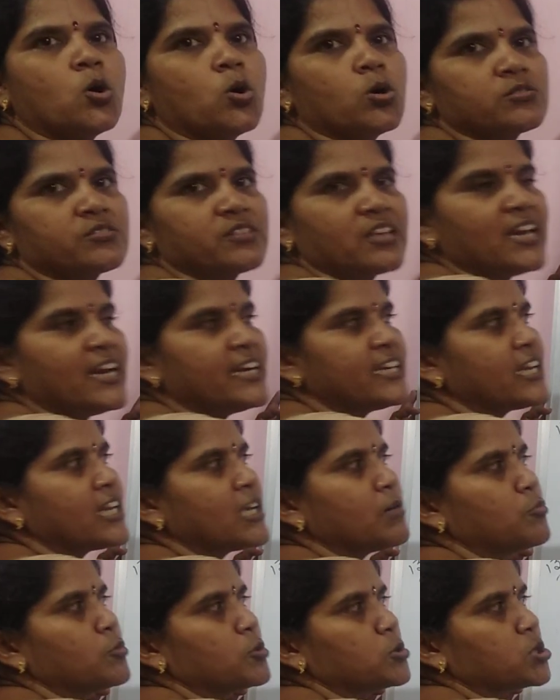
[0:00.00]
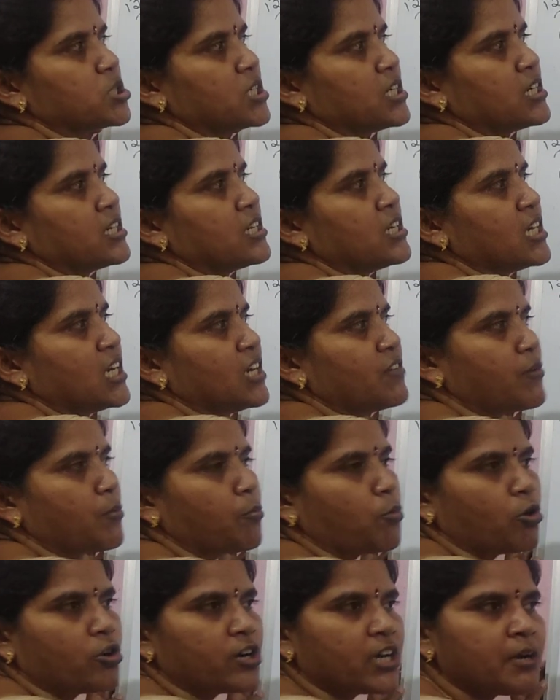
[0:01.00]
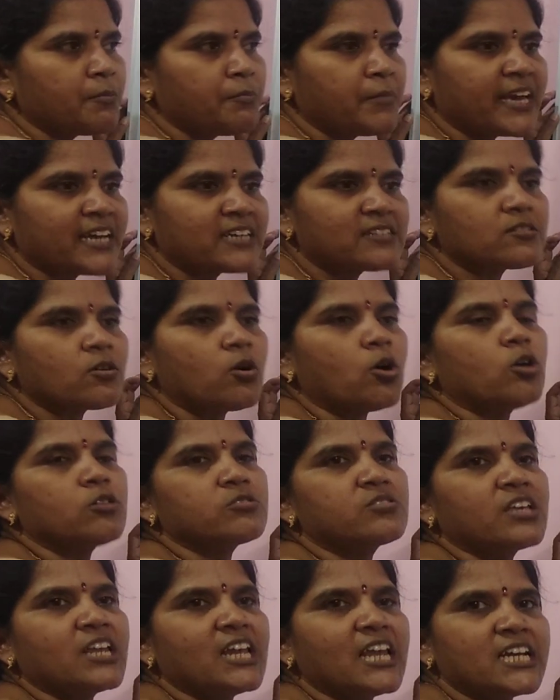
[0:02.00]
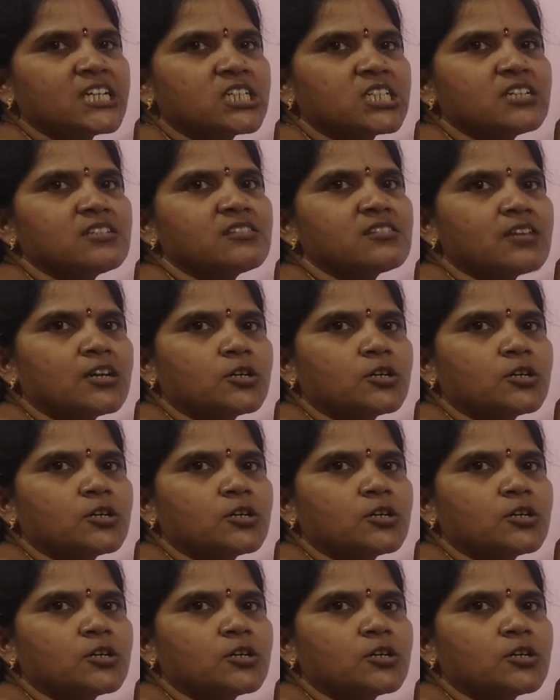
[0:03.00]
Oscillatory motion. If a body makes oscillations,